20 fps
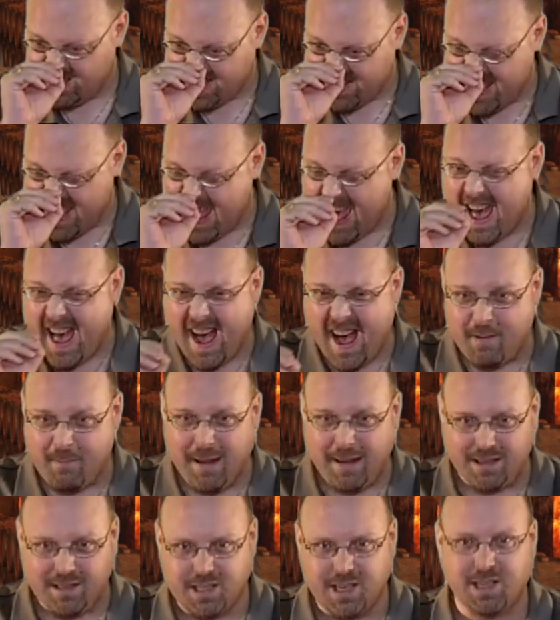the
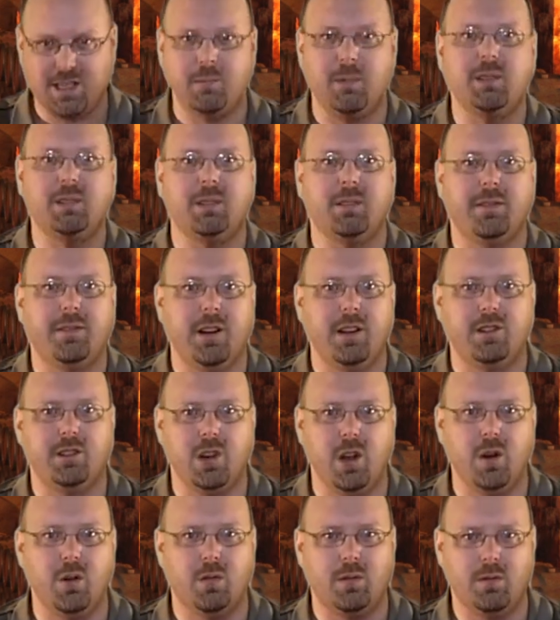cab had six months of
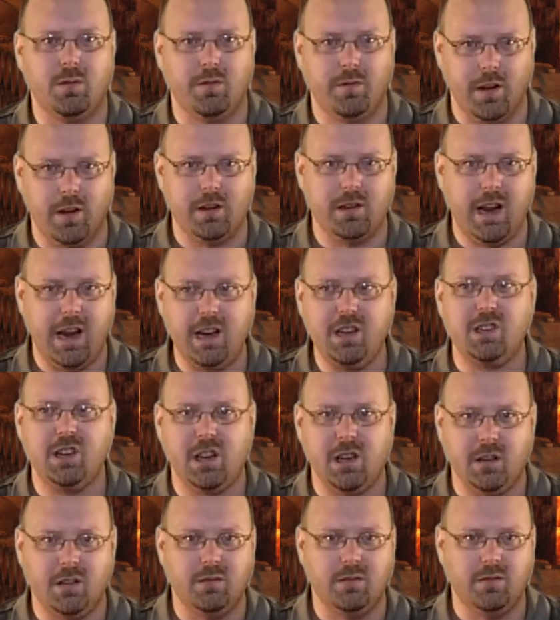French oak, French
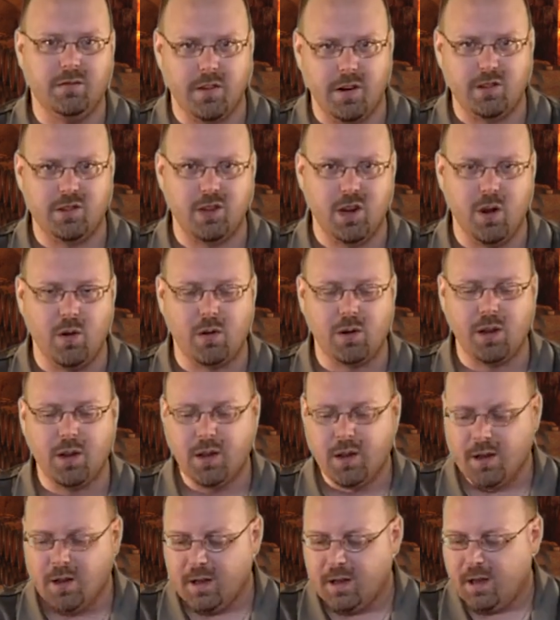aging in French oak.
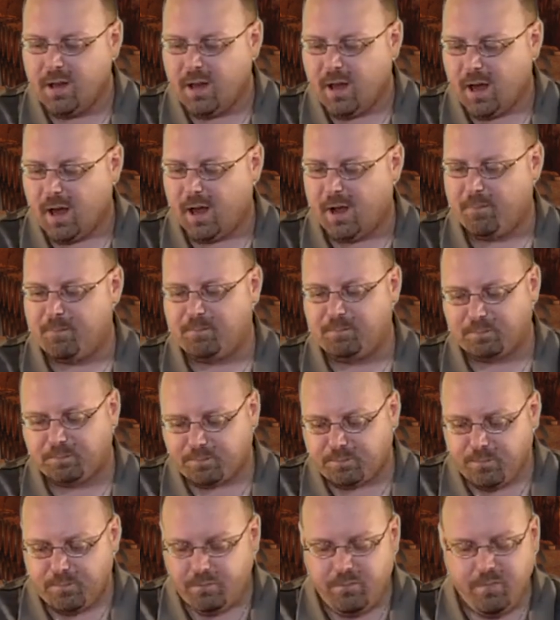Um,
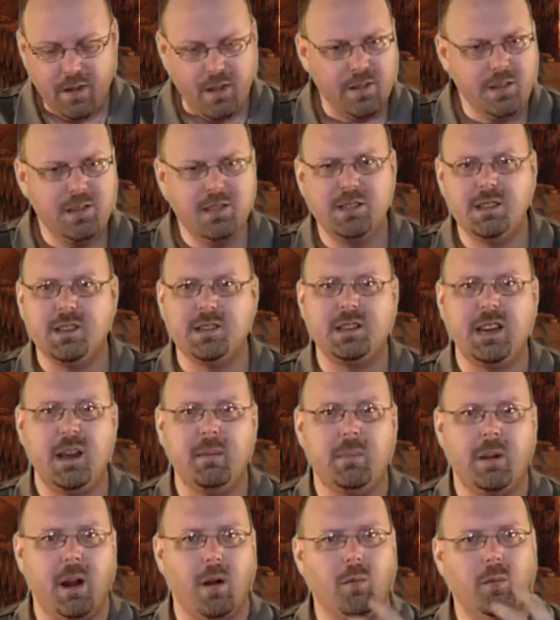this is the
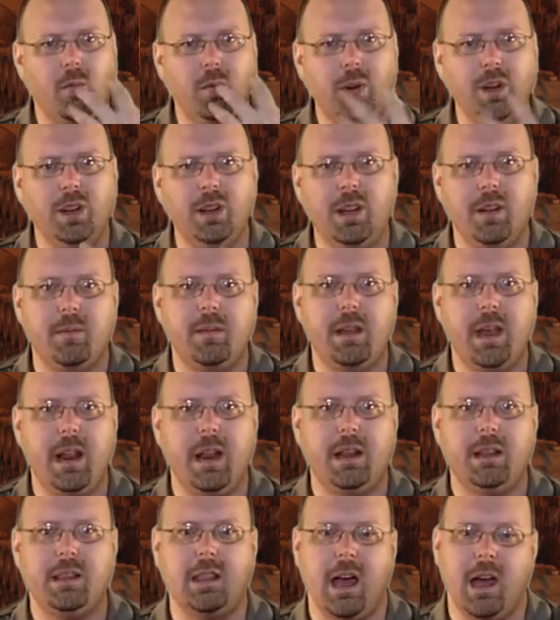same, but I really am
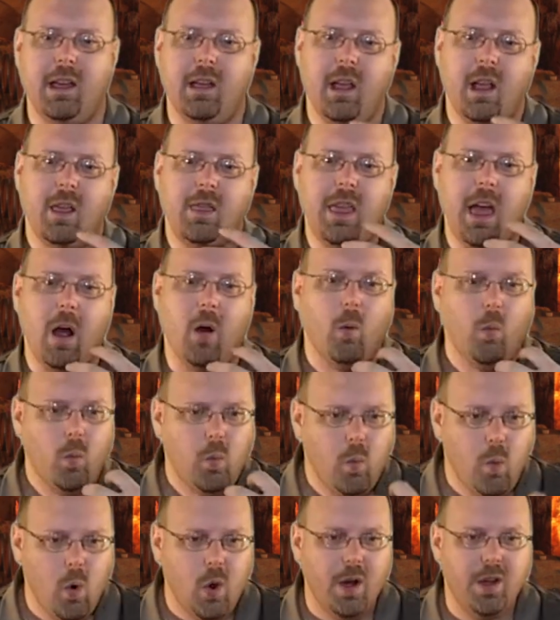getting that that
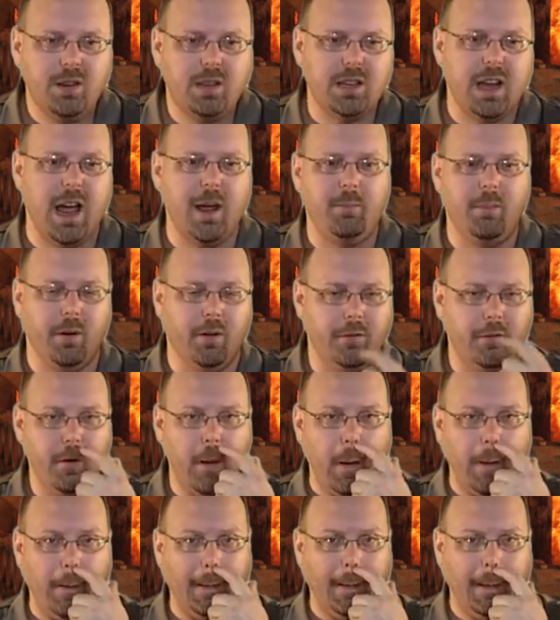wood type of
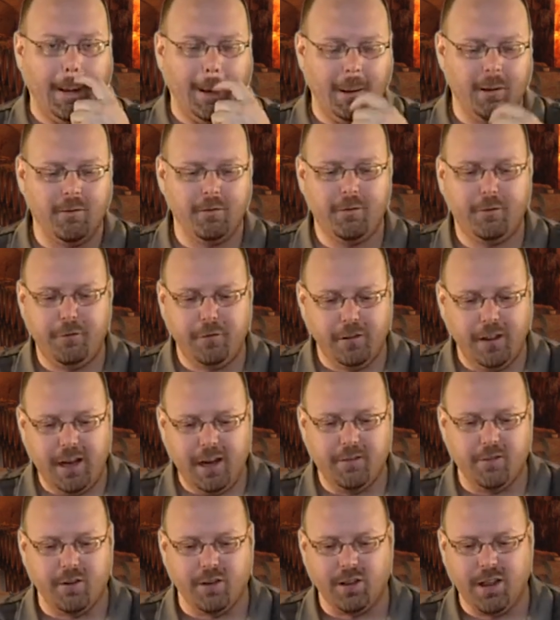uh,
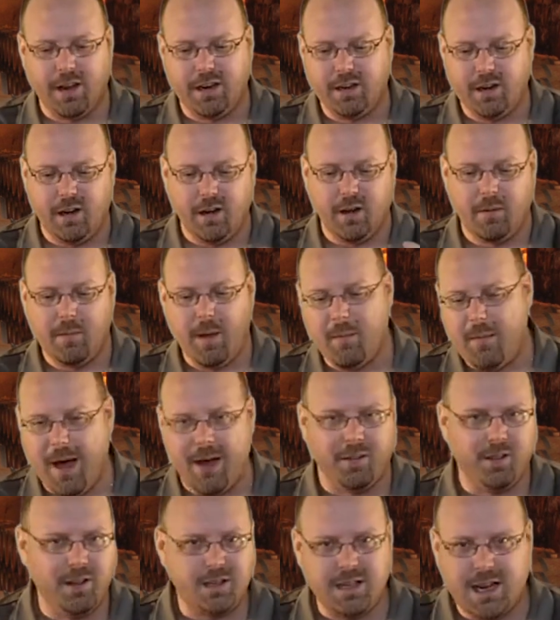flavor. Like you know, I'm, I'm
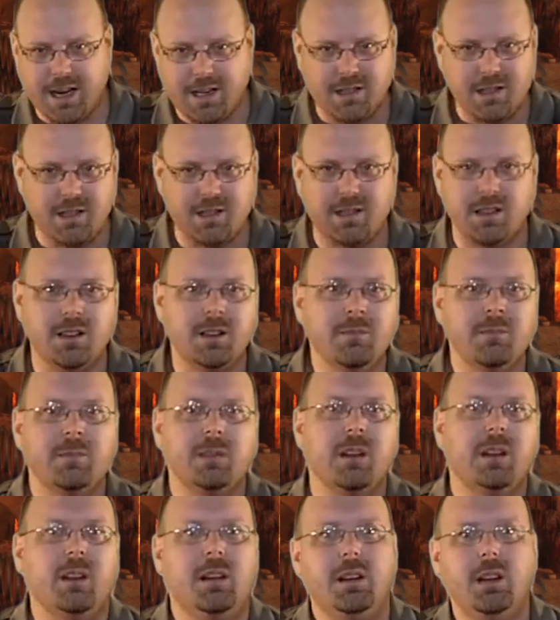out in the Texas,
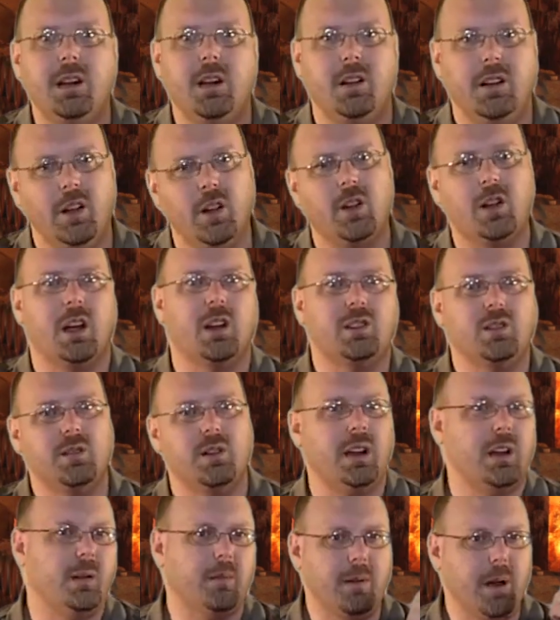you know, hill
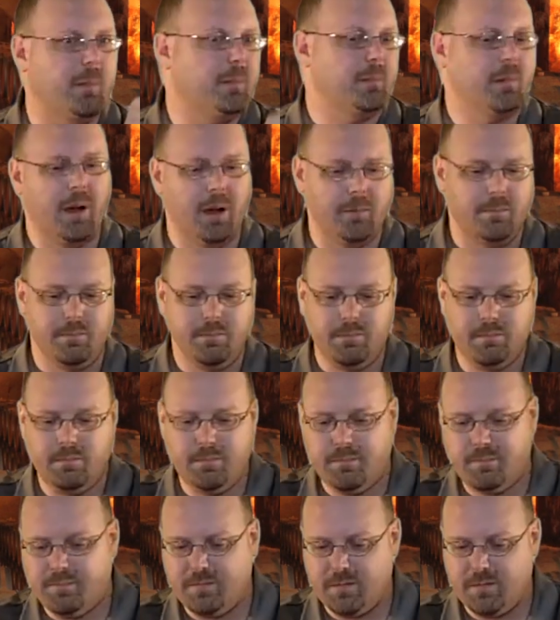country. I'm I'm, I'm